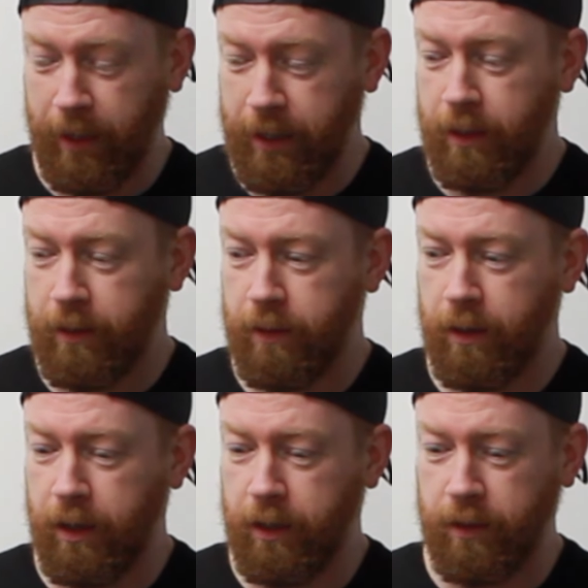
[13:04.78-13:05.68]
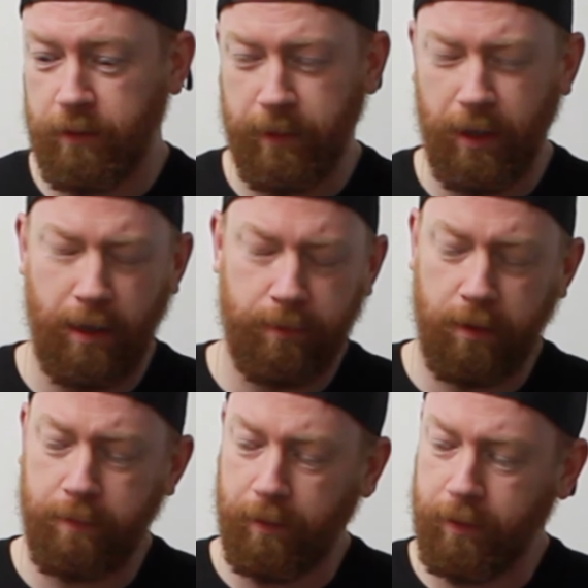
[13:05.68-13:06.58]
hikes, and it's been
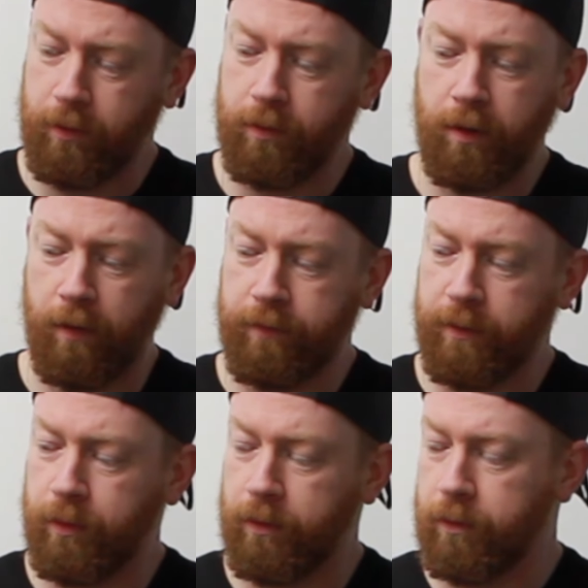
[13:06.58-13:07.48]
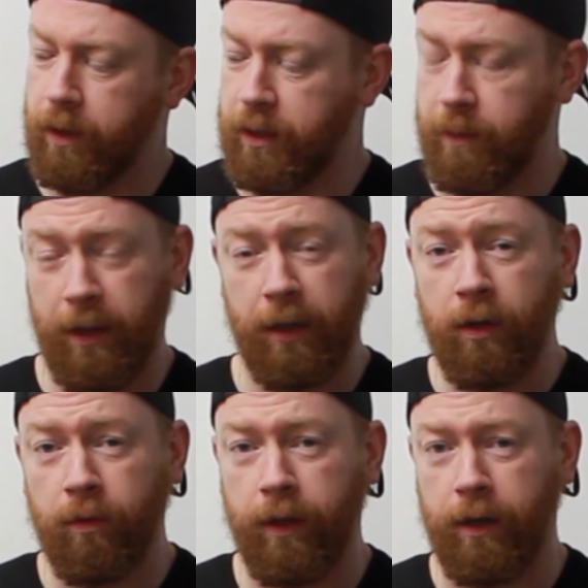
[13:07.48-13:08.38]
absolutely brilliant. So comfortable, and you barely
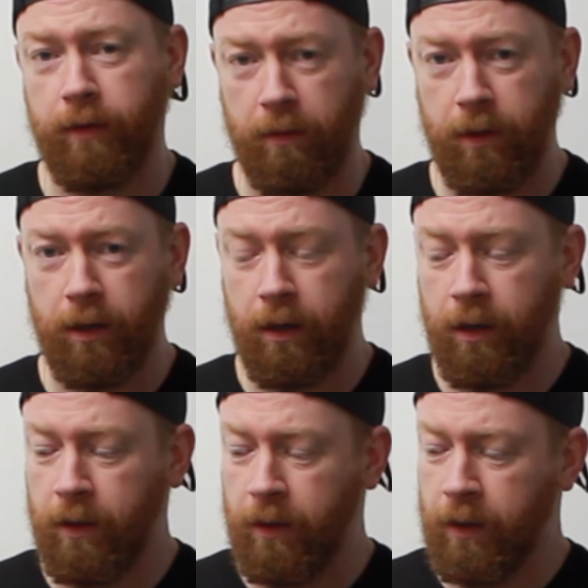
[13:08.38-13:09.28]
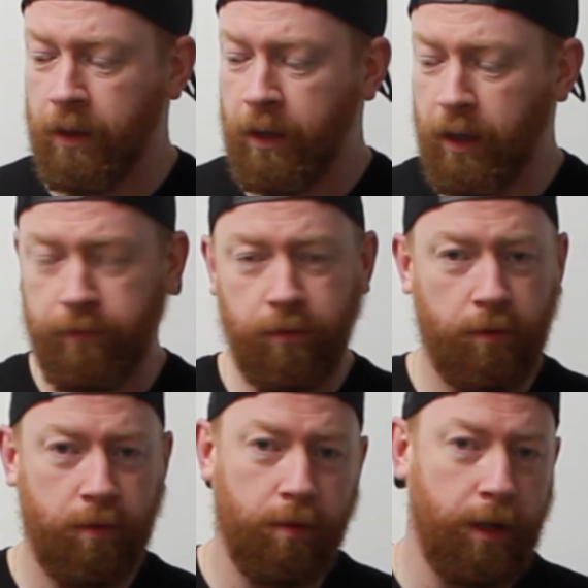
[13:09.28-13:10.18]
know that it's out there. I've
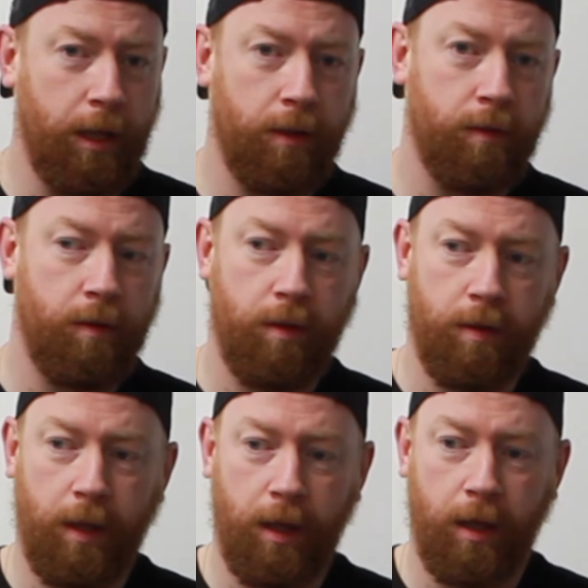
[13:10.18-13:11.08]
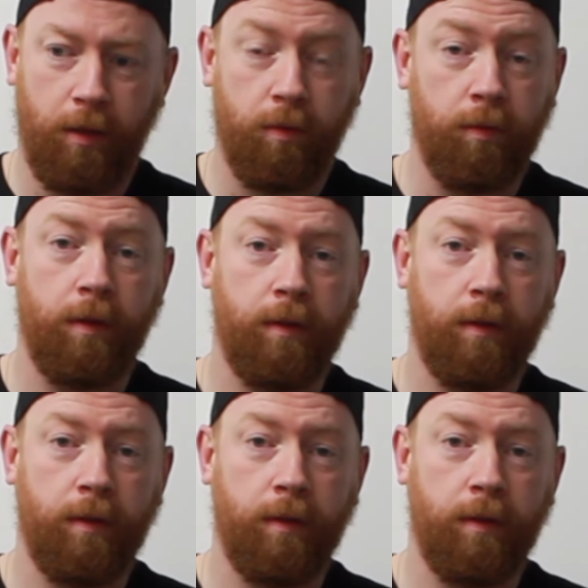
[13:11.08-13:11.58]
used it on hikes such as Snowdon's